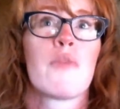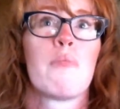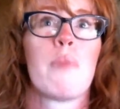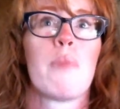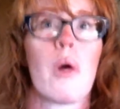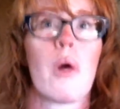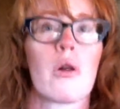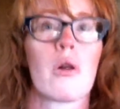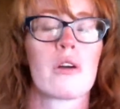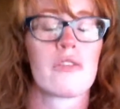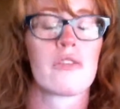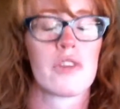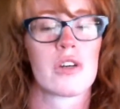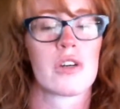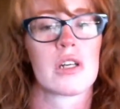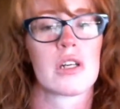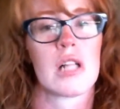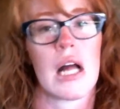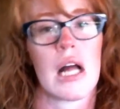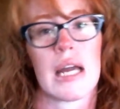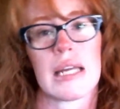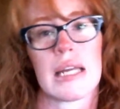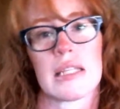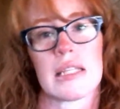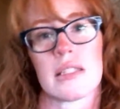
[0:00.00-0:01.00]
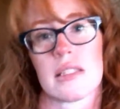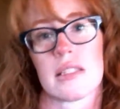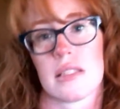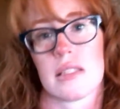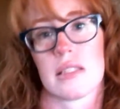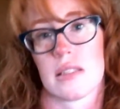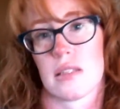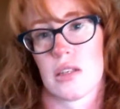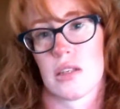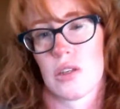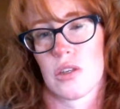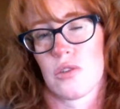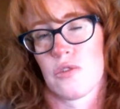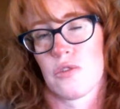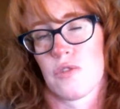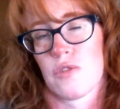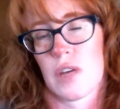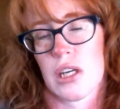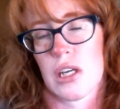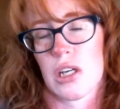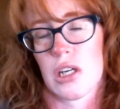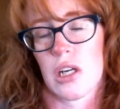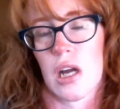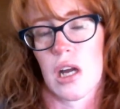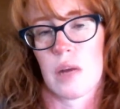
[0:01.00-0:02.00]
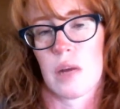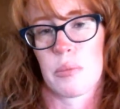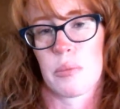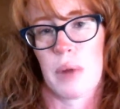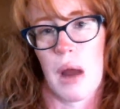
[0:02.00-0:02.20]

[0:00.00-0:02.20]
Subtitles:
bulk of your clients you figure are